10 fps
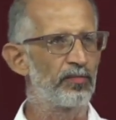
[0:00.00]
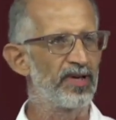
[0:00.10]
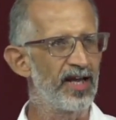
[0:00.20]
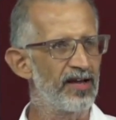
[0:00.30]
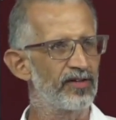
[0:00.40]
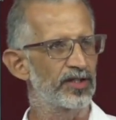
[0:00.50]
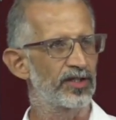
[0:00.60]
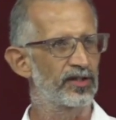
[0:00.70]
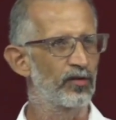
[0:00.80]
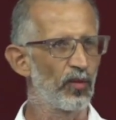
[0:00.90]
to behave in
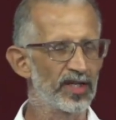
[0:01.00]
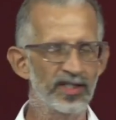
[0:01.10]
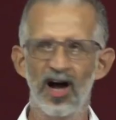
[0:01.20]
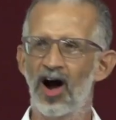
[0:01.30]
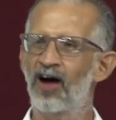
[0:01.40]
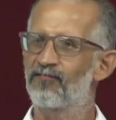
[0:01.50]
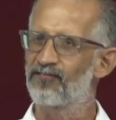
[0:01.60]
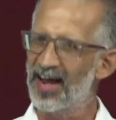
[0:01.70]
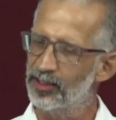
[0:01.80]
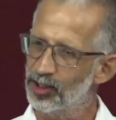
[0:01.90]
certain ways are
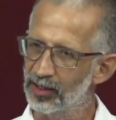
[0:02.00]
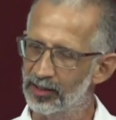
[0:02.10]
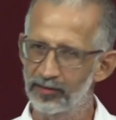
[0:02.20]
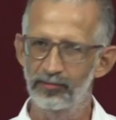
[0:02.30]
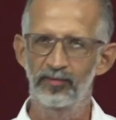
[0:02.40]
vital